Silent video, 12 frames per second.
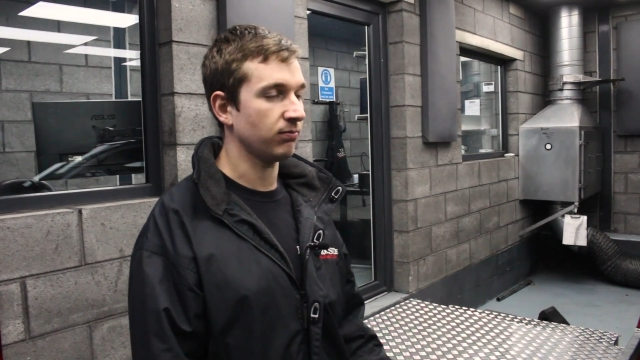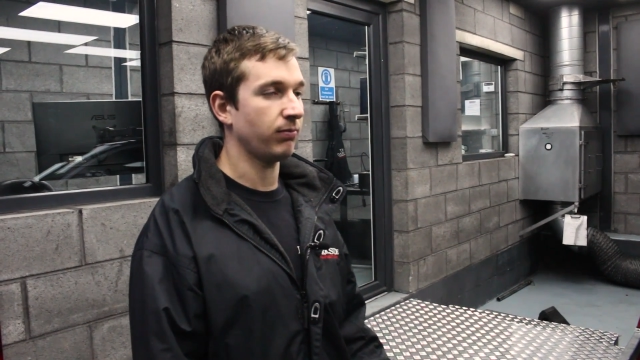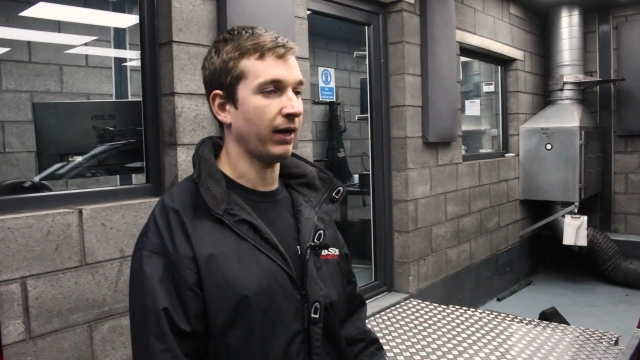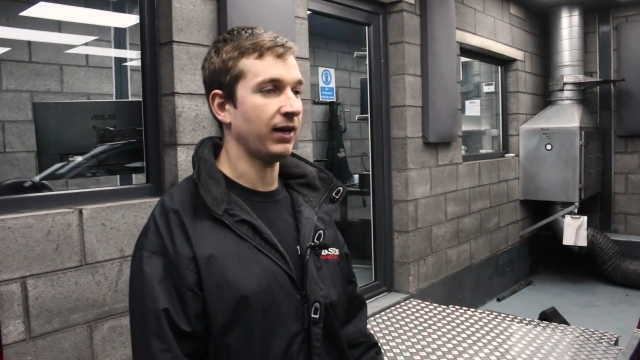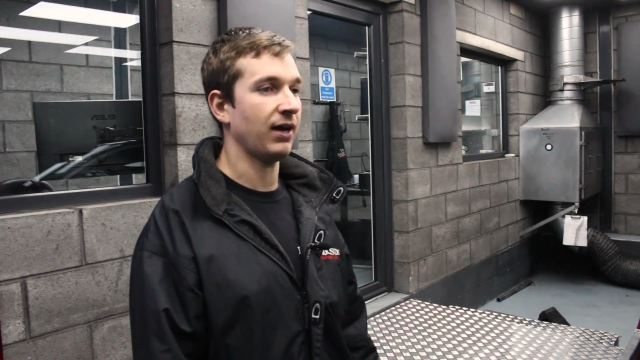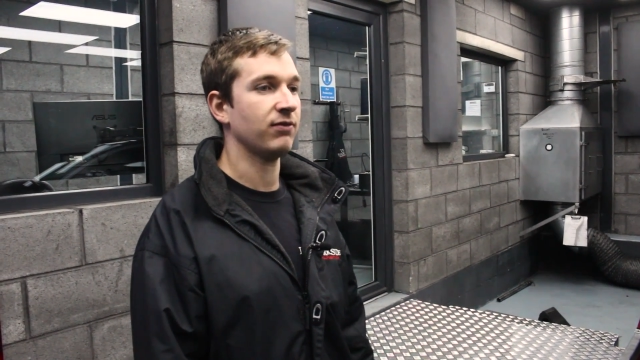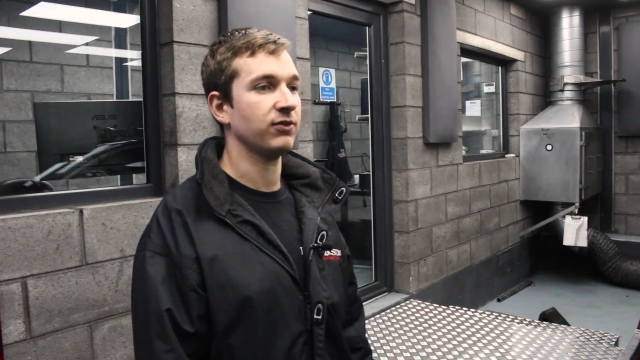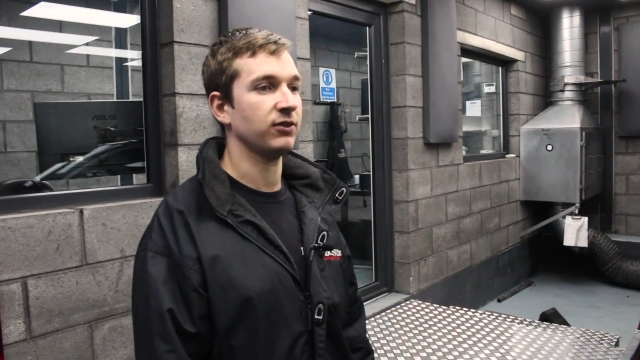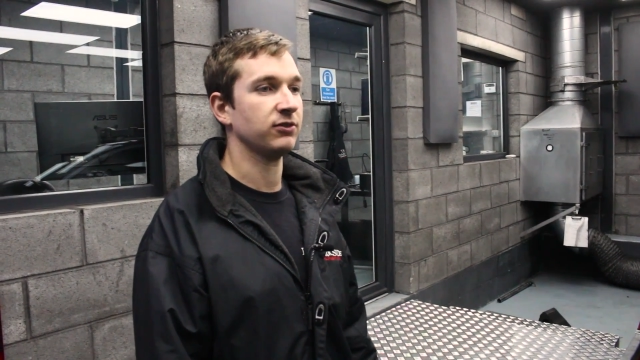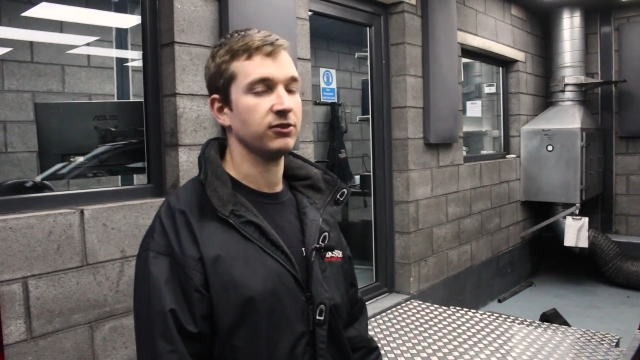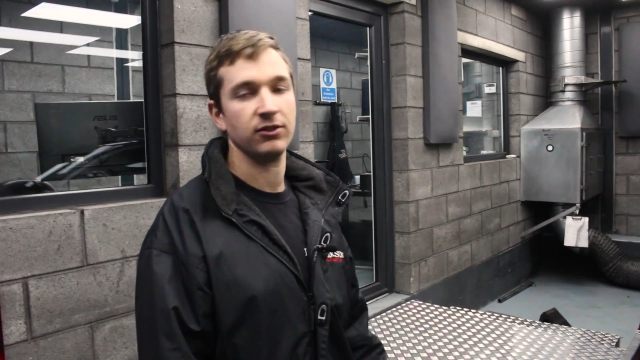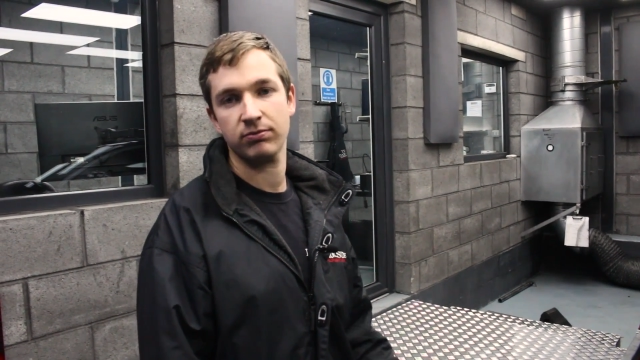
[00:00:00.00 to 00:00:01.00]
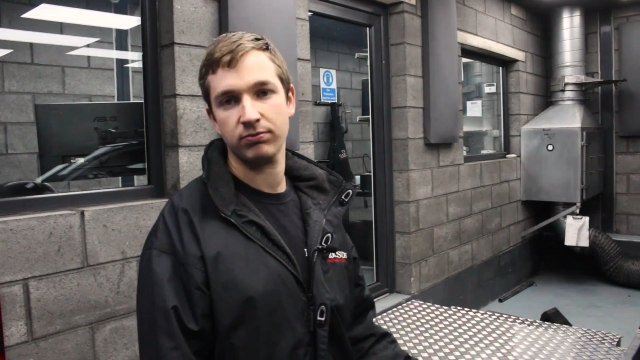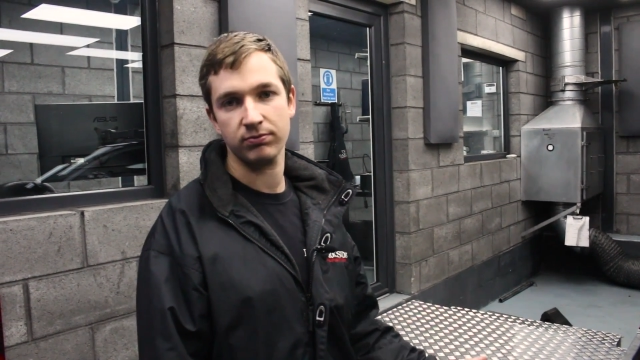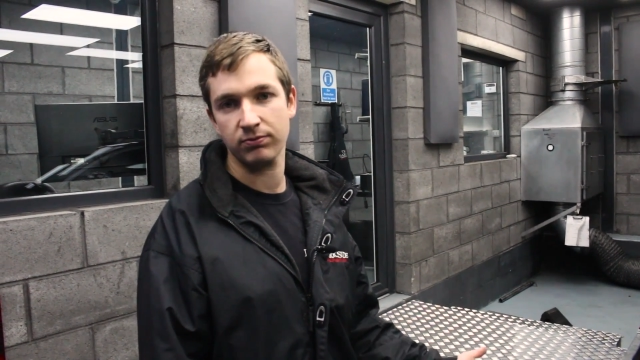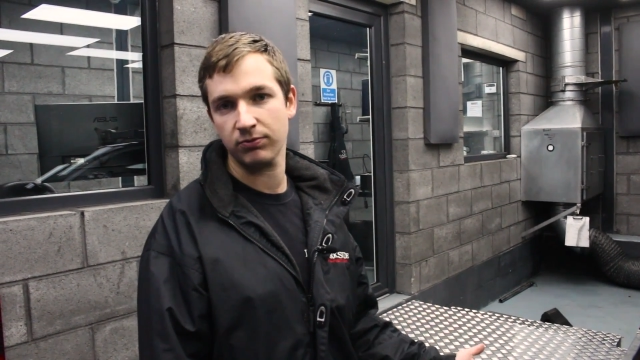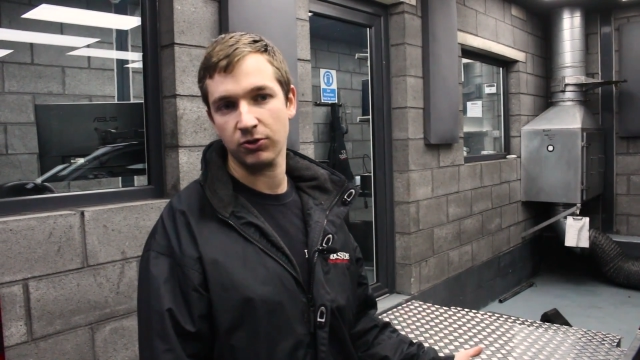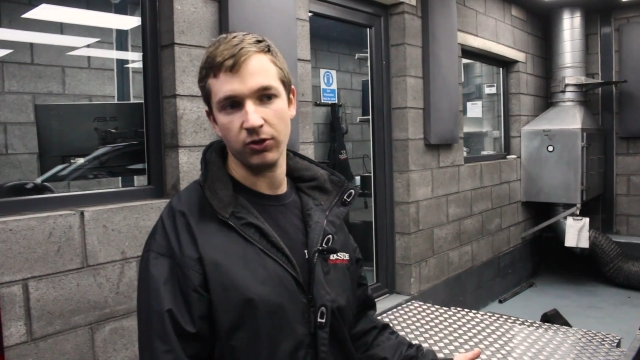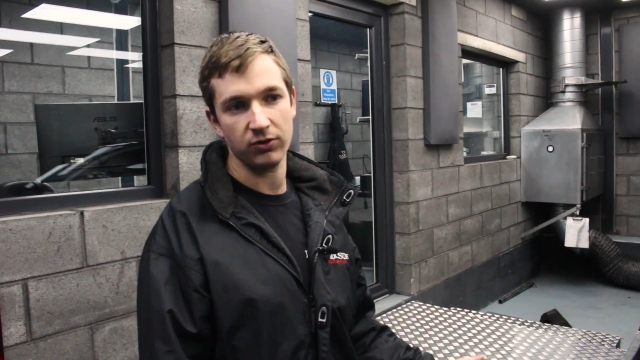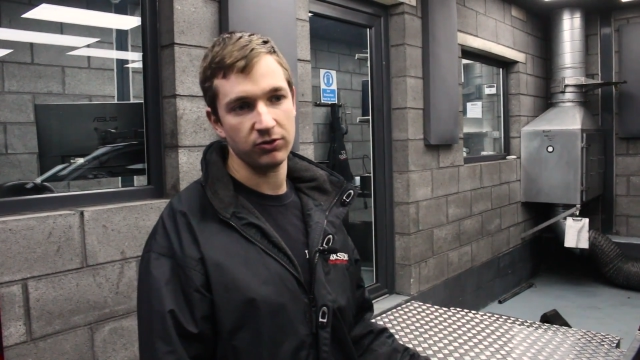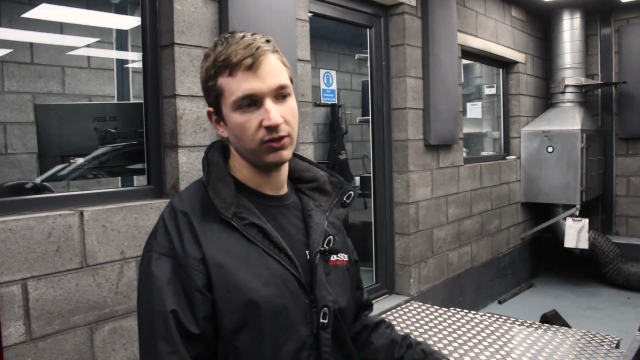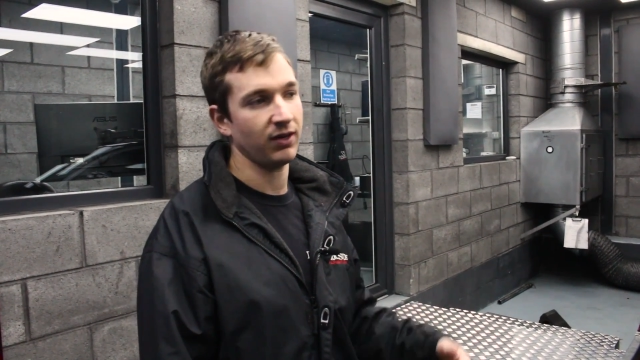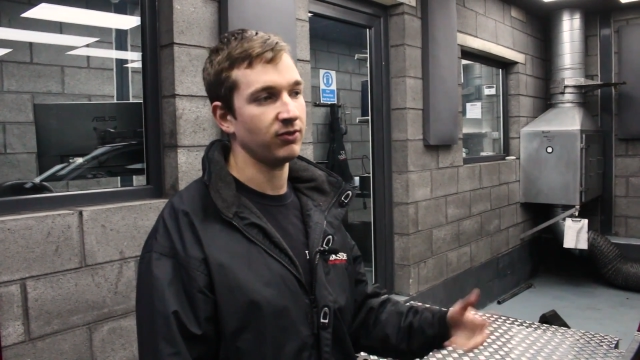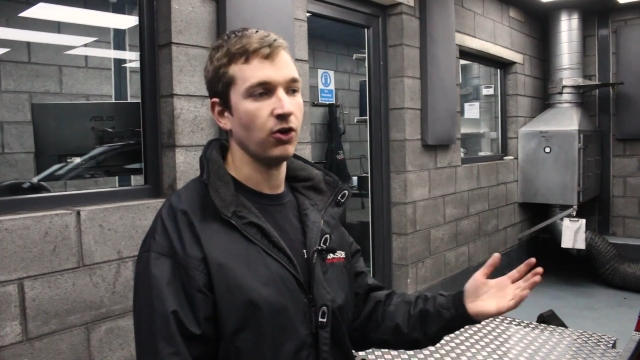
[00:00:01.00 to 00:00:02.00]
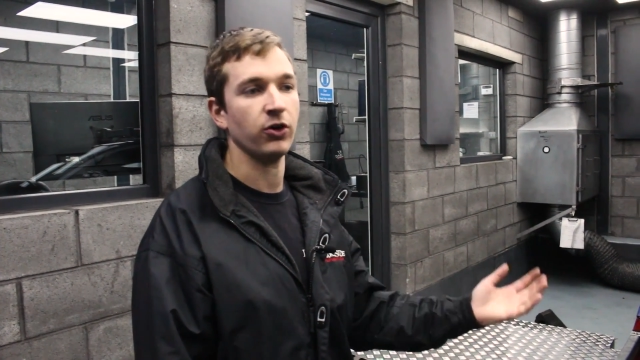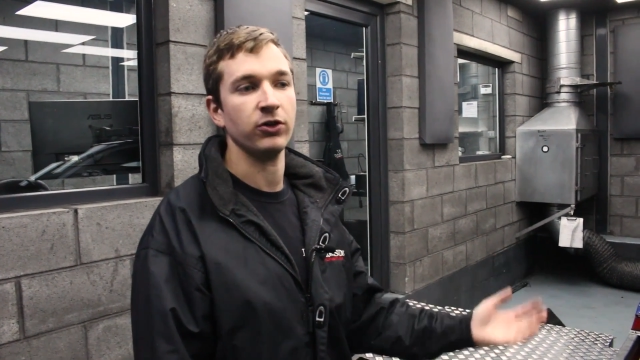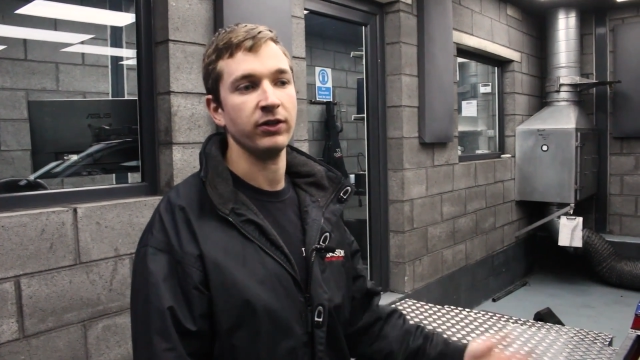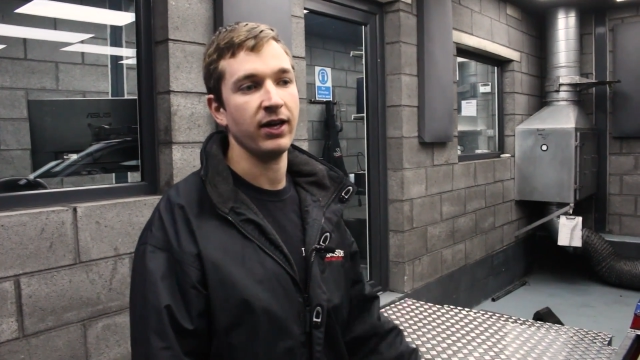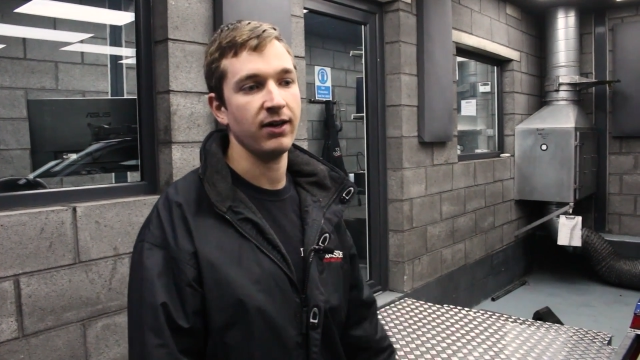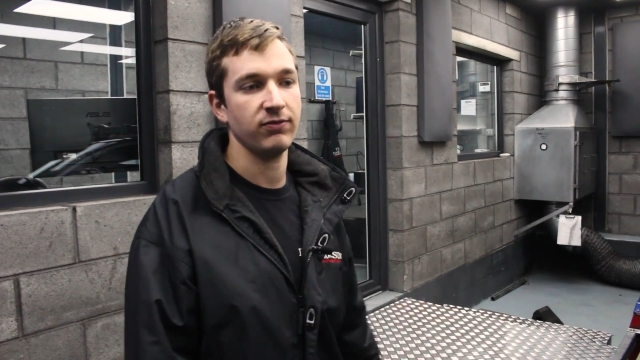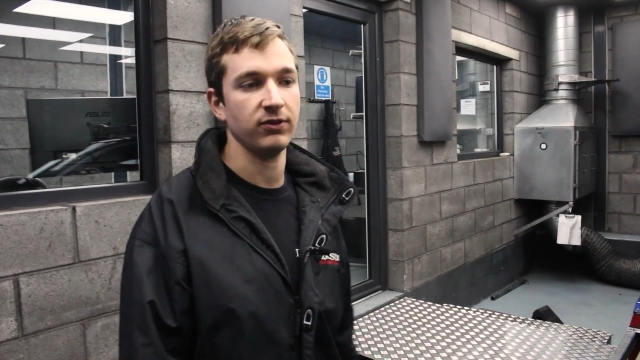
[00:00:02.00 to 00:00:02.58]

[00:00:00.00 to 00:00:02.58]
Bad air filter, so it's going to have an oiled air